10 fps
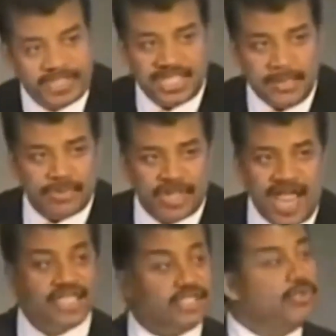It's
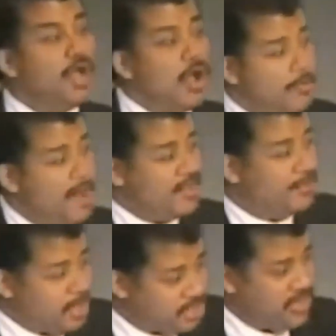deeper than, as you know,
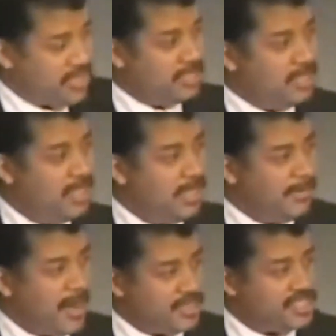by the books written
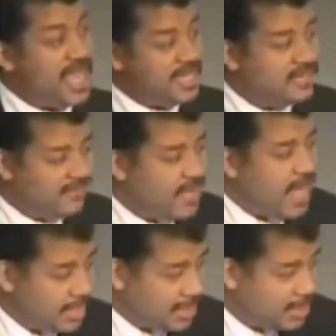by our
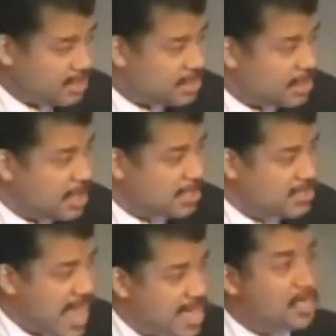scientific colleagues
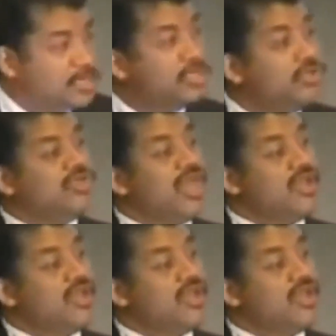that do,